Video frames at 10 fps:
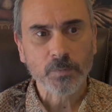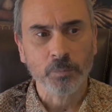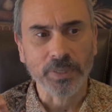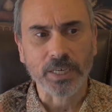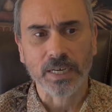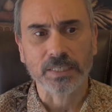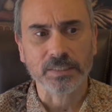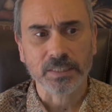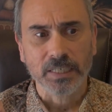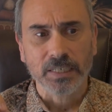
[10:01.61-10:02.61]

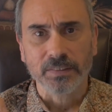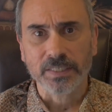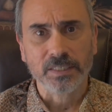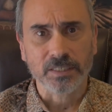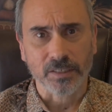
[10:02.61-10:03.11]
because this is a